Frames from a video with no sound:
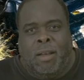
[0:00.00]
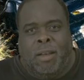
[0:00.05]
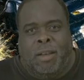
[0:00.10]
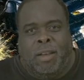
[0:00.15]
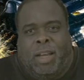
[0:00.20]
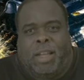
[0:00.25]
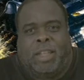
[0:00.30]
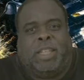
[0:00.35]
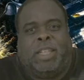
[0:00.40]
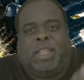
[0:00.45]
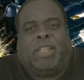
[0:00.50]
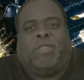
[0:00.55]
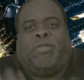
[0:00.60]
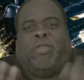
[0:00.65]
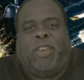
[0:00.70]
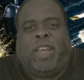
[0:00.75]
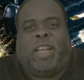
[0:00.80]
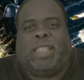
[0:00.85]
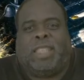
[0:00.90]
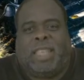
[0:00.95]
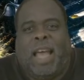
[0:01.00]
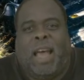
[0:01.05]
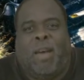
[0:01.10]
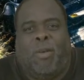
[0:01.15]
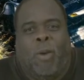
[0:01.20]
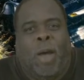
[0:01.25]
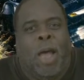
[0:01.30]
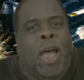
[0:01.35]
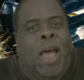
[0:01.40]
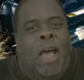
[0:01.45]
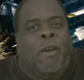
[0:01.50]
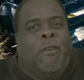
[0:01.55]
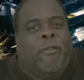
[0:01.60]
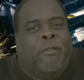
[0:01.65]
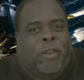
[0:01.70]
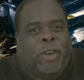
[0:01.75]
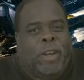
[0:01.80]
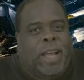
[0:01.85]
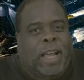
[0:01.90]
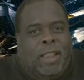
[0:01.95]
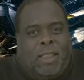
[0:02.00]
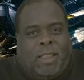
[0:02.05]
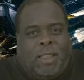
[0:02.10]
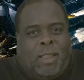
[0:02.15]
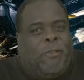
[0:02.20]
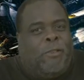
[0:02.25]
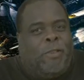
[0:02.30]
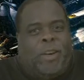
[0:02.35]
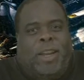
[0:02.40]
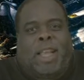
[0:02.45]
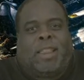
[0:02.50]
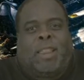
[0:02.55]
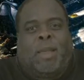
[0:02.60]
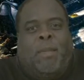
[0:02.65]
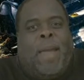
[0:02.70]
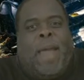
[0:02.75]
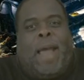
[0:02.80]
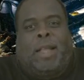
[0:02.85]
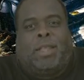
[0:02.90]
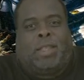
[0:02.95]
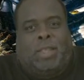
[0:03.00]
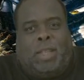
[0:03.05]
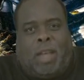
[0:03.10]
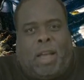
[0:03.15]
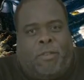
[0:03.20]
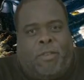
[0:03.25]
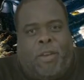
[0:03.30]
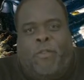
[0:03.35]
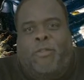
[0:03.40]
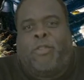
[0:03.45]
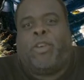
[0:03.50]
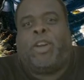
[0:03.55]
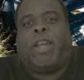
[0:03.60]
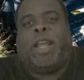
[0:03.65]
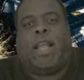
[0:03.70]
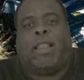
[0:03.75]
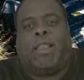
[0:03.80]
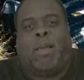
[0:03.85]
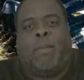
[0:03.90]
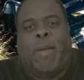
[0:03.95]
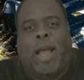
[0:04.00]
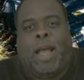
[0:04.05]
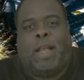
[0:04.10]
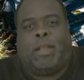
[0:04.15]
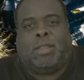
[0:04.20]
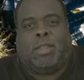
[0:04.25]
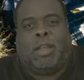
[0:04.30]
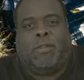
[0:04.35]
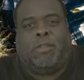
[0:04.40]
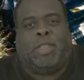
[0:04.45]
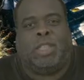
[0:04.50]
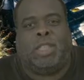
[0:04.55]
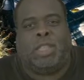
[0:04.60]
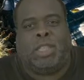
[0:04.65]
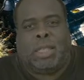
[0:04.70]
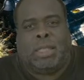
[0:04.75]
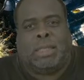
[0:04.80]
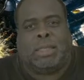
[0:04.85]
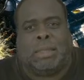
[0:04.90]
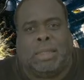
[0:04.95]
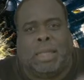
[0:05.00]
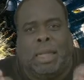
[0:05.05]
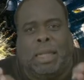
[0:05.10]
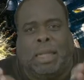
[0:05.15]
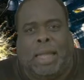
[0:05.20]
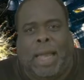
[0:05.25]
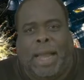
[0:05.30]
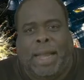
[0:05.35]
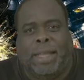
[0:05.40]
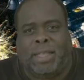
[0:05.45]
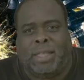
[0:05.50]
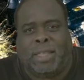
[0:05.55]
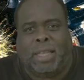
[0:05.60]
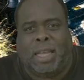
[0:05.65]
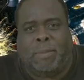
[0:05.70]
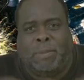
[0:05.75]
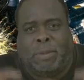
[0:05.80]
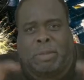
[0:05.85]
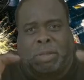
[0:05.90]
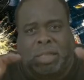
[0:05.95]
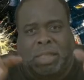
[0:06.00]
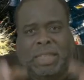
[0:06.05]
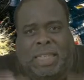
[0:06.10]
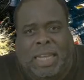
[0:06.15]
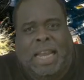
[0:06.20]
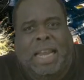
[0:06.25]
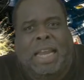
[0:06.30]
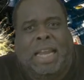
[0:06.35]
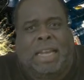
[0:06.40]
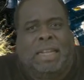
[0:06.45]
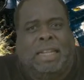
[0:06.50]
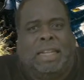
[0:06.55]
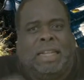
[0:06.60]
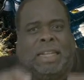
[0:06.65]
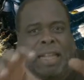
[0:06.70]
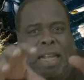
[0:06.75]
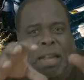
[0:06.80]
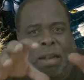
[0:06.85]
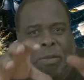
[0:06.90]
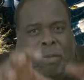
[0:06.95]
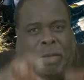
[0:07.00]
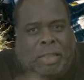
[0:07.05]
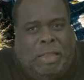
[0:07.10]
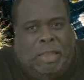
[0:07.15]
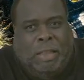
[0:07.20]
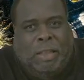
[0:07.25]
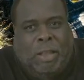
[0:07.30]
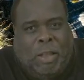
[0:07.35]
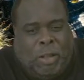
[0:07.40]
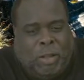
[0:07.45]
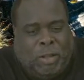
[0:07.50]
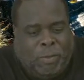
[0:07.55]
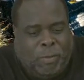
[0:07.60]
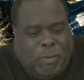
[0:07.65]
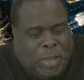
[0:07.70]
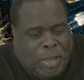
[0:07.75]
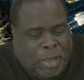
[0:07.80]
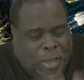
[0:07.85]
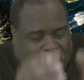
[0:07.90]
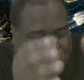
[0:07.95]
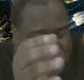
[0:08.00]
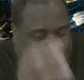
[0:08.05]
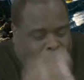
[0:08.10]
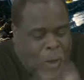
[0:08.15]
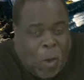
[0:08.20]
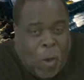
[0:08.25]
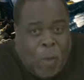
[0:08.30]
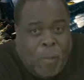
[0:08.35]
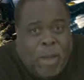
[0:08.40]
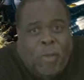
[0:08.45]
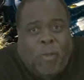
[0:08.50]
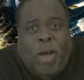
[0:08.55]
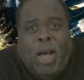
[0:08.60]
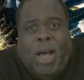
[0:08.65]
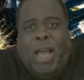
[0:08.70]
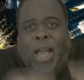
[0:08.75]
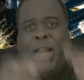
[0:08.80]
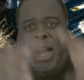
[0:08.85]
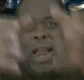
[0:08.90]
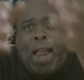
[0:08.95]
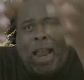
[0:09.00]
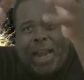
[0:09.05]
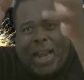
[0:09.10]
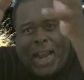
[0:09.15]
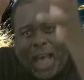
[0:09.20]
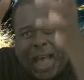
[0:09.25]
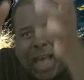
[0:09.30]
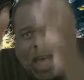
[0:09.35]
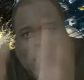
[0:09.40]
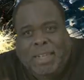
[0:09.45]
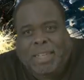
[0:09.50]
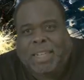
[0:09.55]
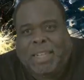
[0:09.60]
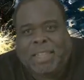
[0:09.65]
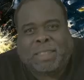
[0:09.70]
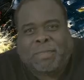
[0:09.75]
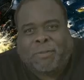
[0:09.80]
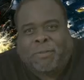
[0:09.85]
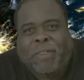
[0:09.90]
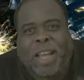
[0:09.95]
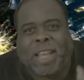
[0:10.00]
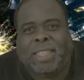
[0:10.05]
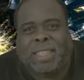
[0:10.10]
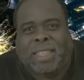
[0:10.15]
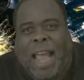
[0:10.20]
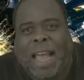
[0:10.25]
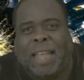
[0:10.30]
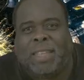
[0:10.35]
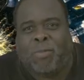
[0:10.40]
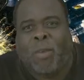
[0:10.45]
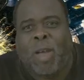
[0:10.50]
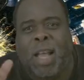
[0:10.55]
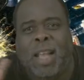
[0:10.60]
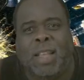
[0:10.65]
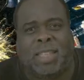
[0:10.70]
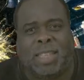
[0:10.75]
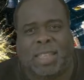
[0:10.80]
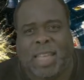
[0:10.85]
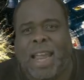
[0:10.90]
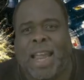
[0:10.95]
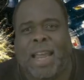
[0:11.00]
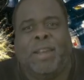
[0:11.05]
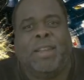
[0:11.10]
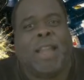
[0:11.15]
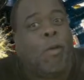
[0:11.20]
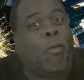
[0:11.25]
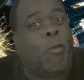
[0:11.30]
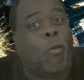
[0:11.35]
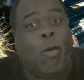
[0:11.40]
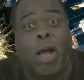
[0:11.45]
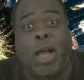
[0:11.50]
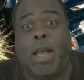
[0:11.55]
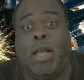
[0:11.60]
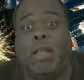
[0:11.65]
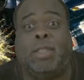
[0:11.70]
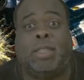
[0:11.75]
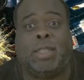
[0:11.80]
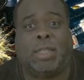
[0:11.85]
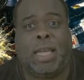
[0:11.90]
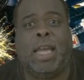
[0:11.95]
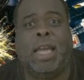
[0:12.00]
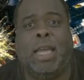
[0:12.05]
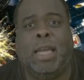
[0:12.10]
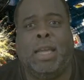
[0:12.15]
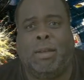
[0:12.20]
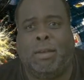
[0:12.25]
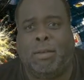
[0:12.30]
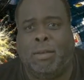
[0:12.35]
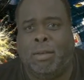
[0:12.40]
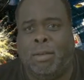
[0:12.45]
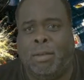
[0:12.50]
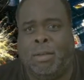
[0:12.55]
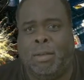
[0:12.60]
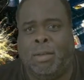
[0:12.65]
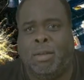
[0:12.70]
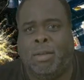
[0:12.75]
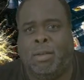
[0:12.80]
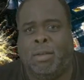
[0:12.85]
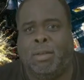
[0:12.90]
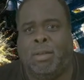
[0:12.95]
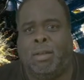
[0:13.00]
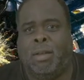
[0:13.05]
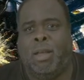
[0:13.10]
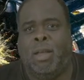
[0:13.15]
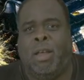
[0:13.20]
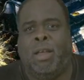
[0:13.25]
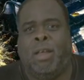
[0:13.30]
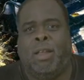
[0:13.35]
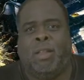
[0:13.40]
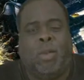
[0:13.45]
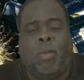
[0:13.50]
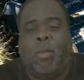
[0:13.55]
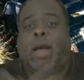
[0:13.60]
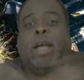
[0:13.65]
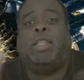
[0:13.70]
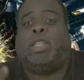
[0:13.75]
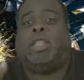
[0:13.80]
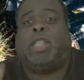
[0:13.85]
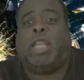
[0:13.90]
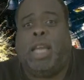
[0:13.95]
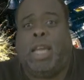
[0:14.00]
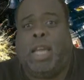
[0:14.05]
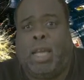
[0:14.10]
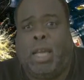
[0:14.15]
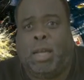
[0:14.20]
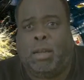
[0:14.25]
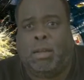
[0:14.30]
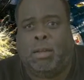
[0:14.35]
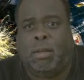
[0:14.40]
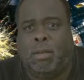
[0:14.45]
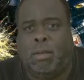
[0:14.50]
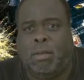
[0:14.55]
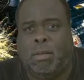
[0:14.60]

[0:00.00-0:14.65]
could you just fix that? Forget the matte stuff. Forget the matte stuff. Just the lightsaber scene that was with Obi-Wan, and just fix that one scene. That one scene. The one scene.